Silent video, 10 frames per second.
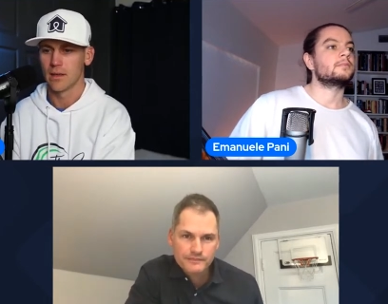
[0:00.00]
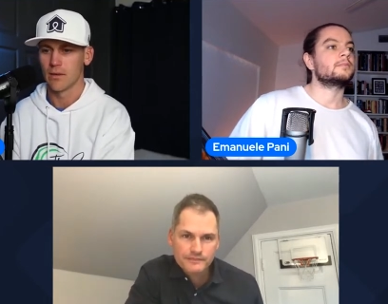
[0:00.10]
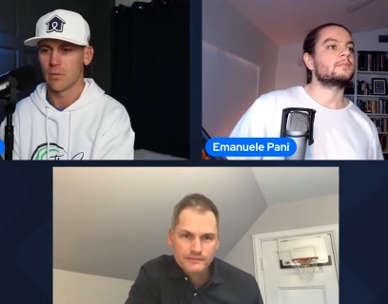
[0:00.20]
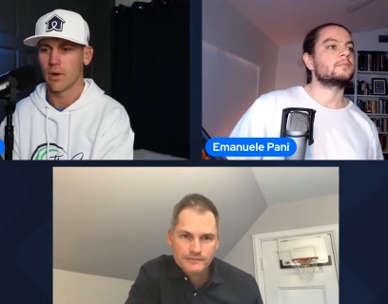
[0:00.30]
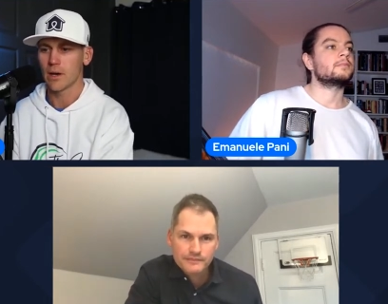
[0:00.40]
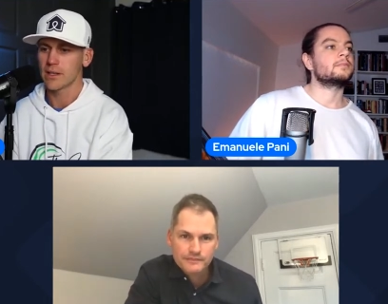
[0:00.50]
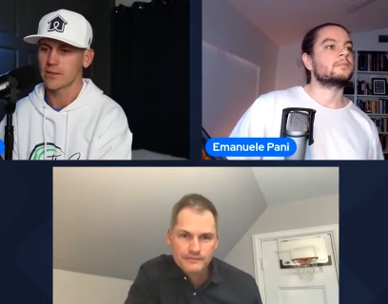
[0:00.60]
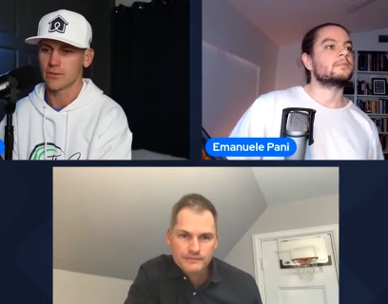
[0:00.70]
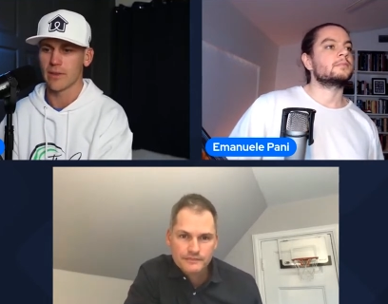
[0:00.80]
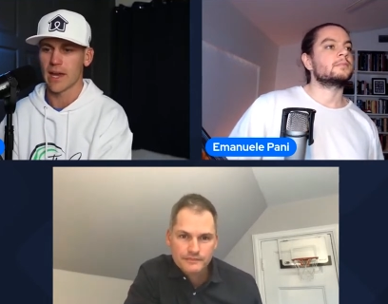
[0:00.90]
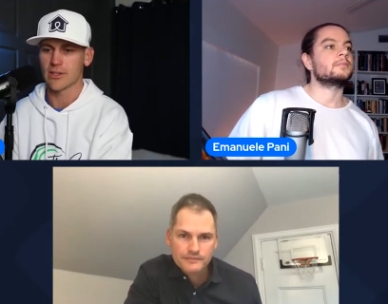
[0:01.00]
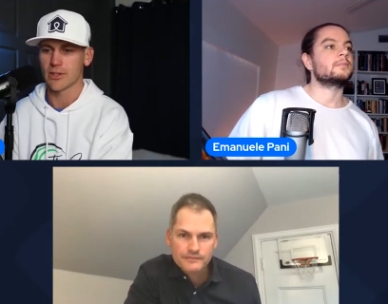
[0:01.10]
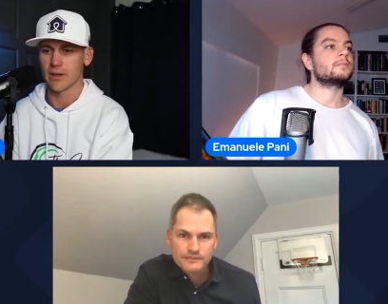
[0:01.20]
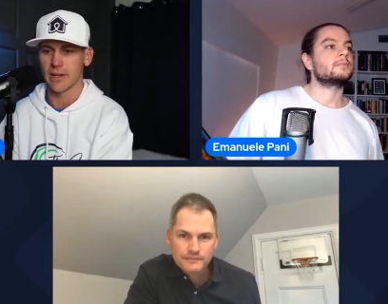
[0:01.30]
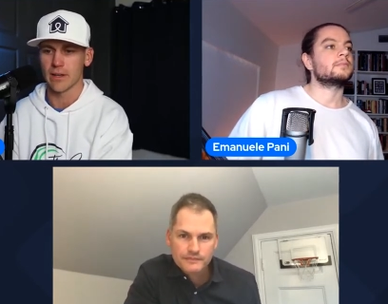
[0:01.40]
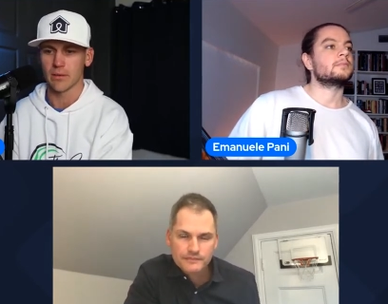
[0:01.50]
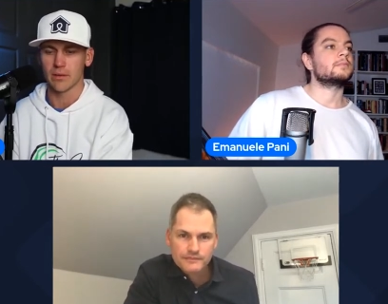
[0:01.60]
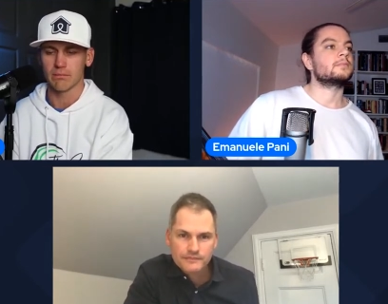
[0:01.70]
Speaker 1: walk us through that journey and